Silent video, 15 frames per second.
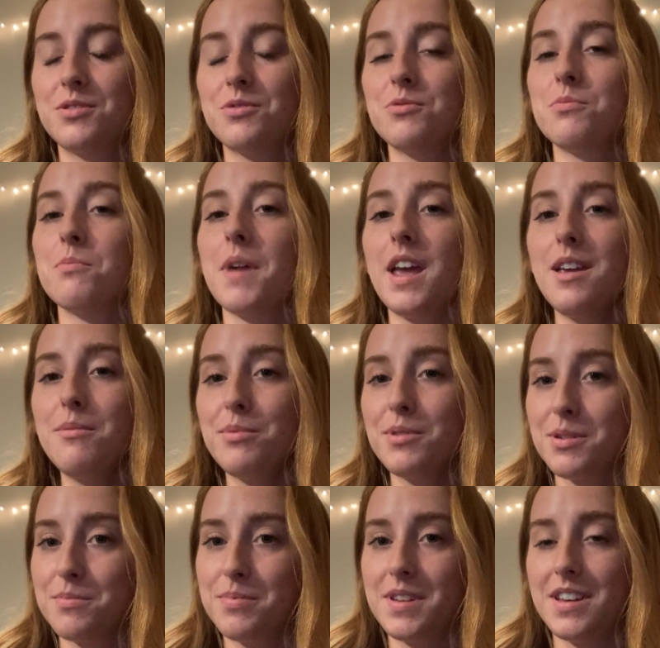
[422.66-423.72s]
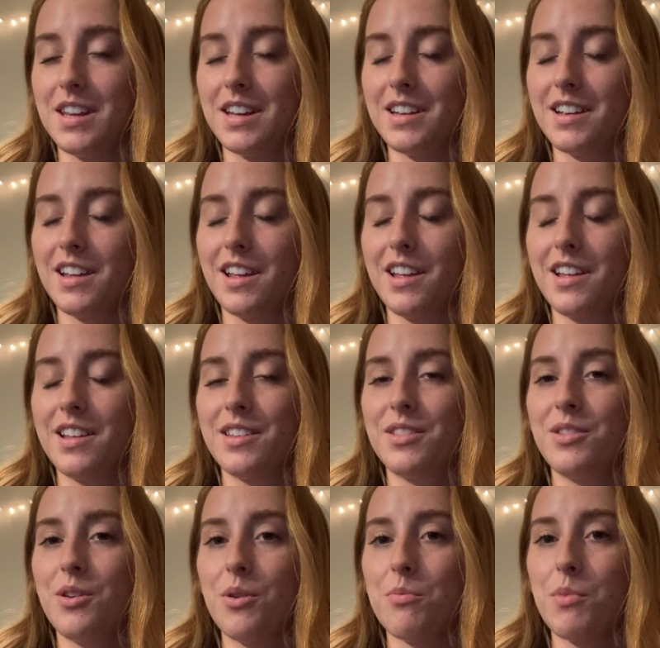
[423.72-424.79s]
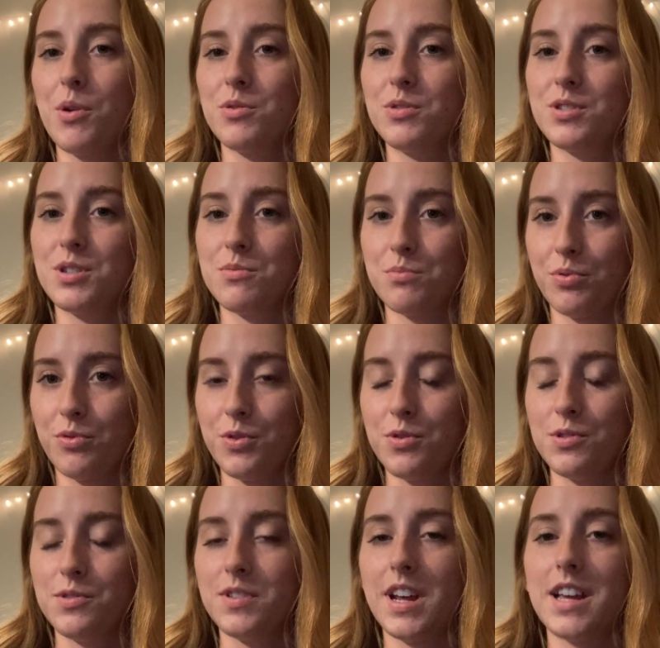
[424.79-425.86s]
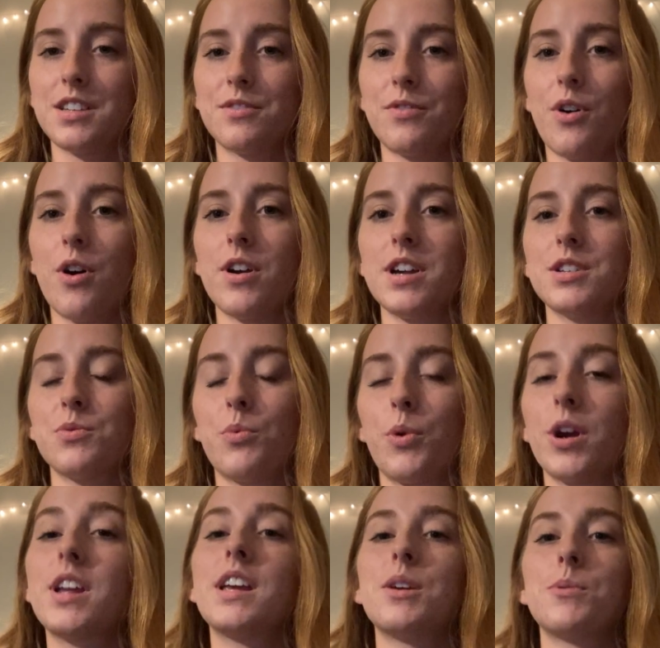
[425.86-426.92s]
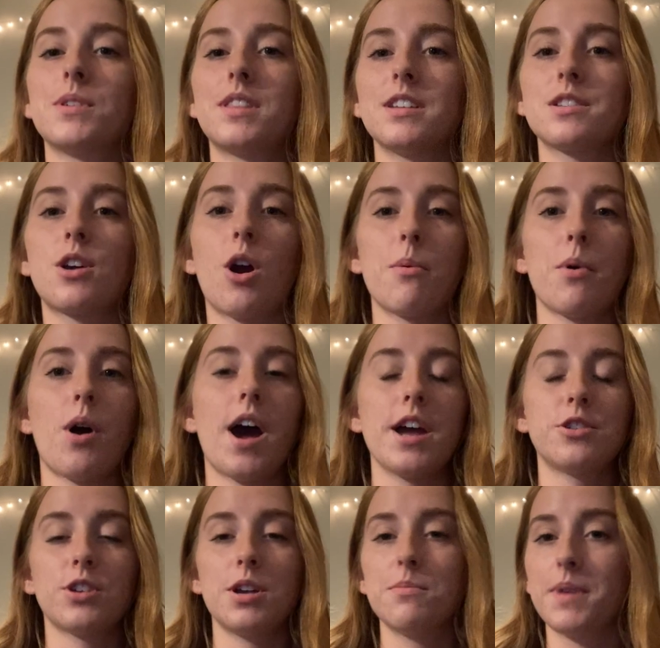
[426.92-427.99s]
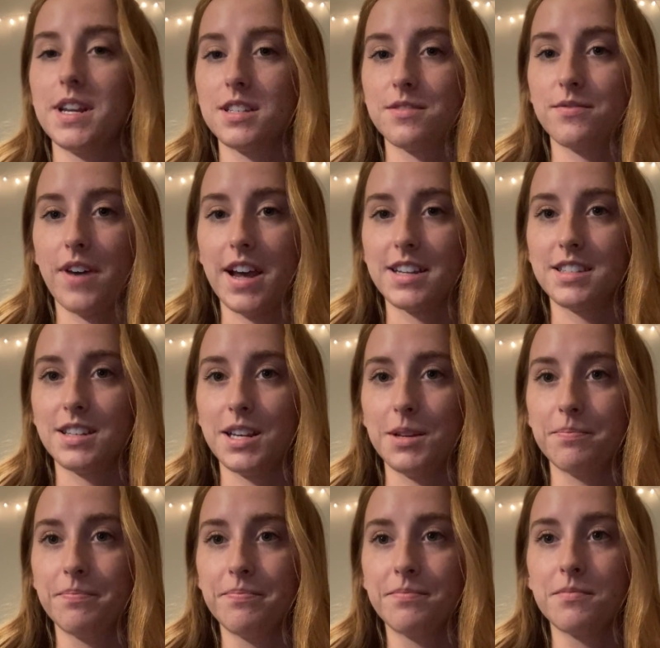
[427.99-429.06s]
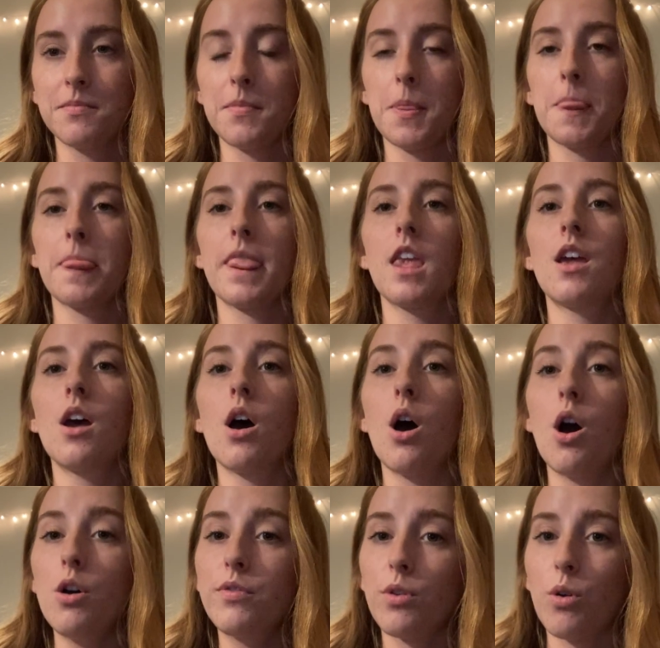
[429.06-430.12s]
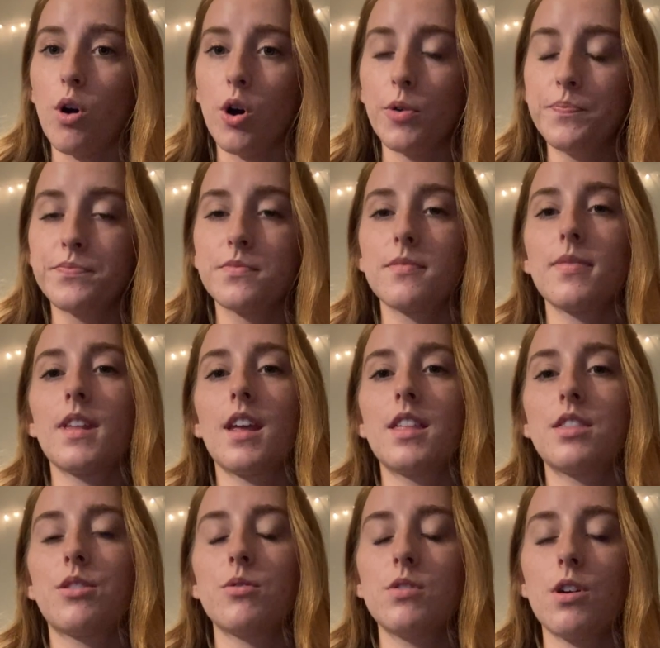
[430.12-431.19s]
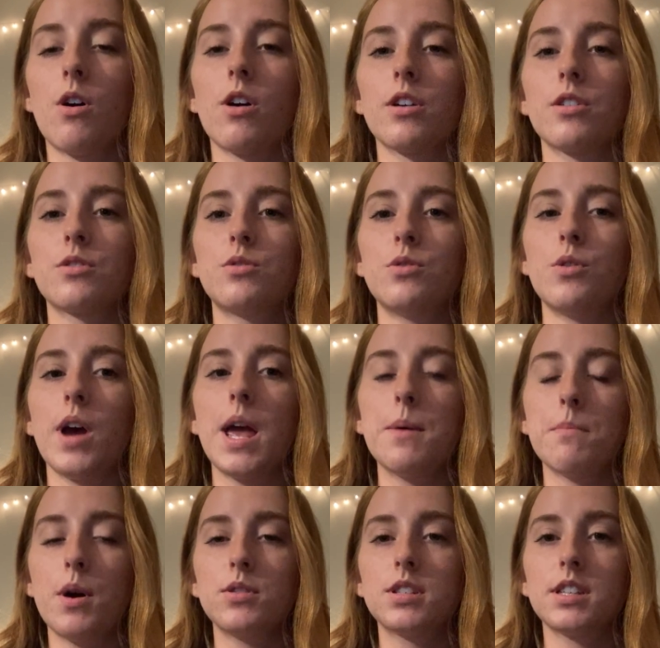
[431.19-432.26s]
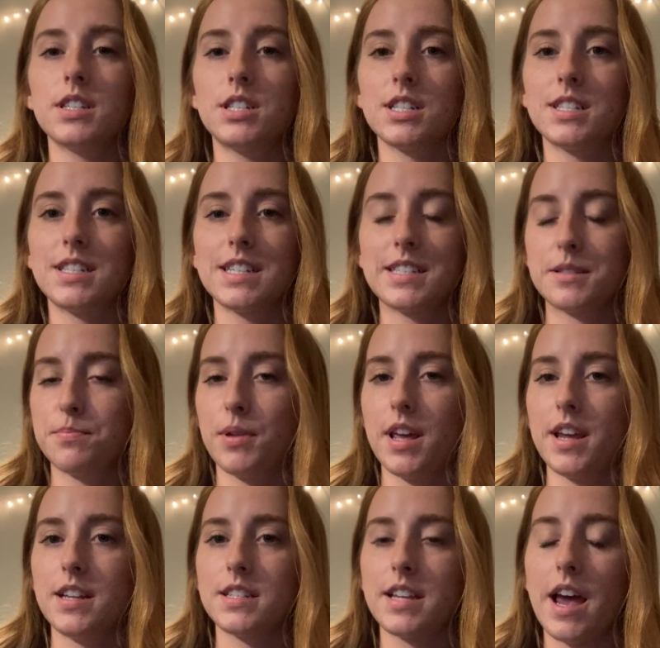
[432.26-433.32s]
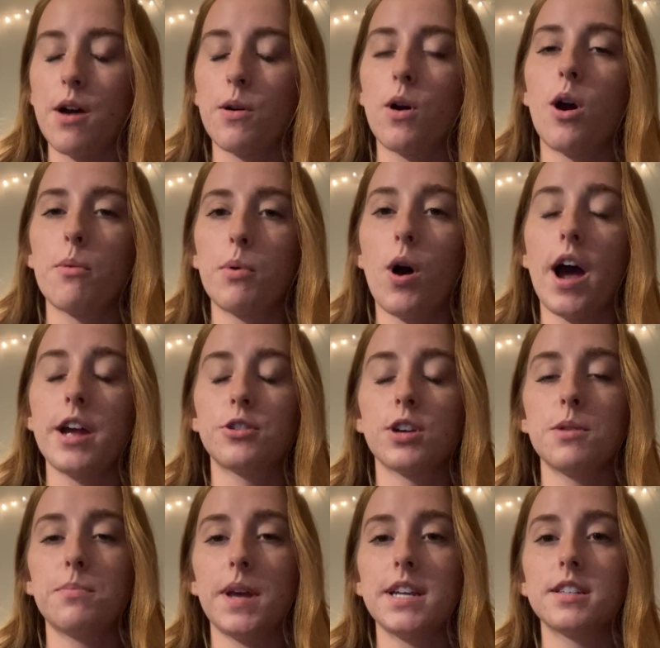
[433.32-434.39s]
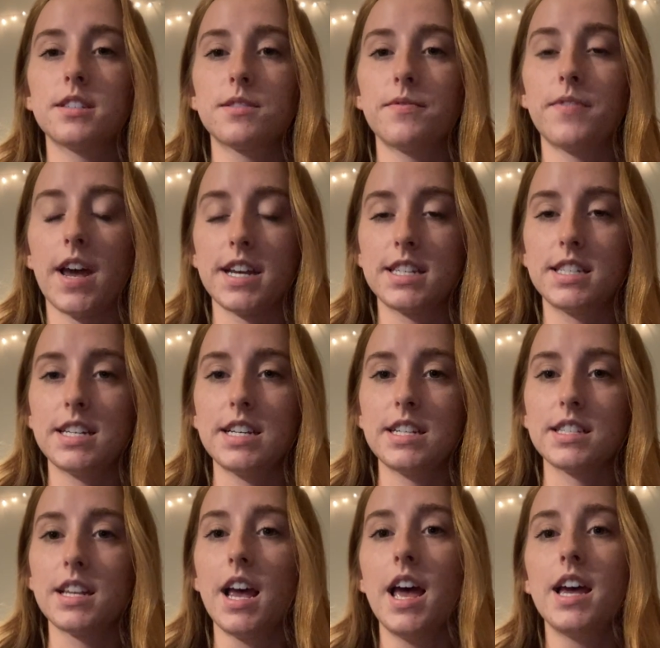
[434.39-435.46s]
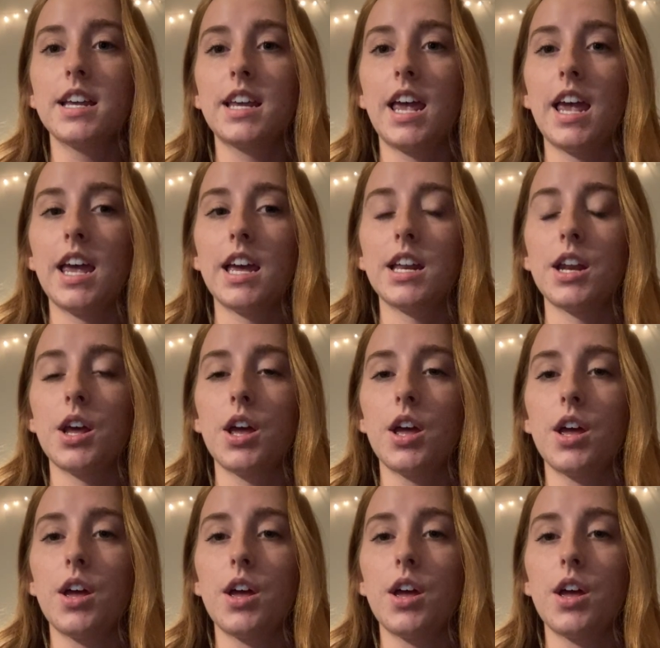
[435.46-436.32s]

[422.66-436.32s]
to maybe be the most improved as far as working with this carbohydrate-based vaccine. Overall, through the article, it mostly just explains how carbohydrate-based vaccines can